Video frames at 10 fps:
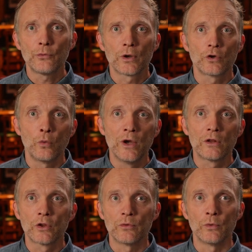want a
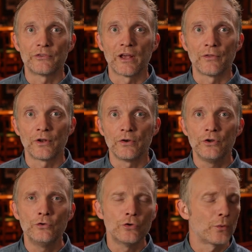quick look at what's out there,
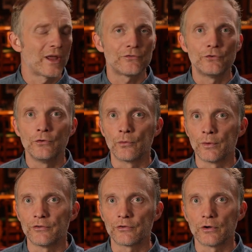you don't have to do the
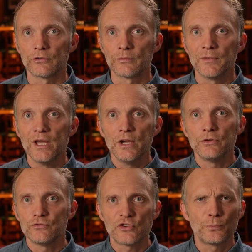research.
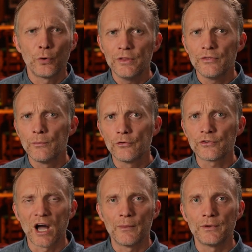Just put in the most
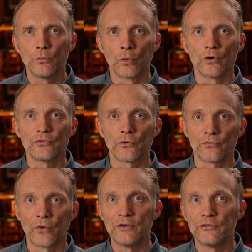common words or
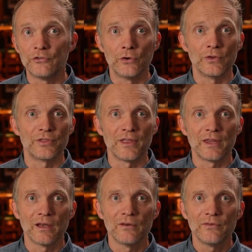phrases you can
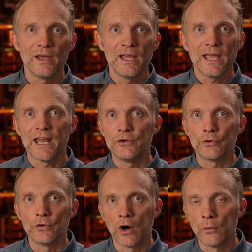think of, and you
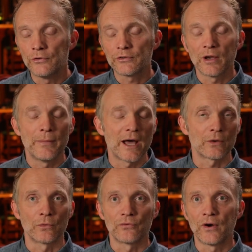can always come back
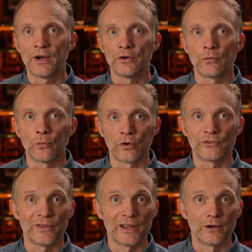and refine your
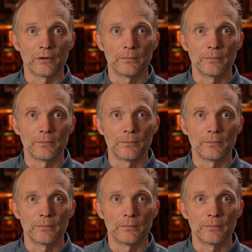words later.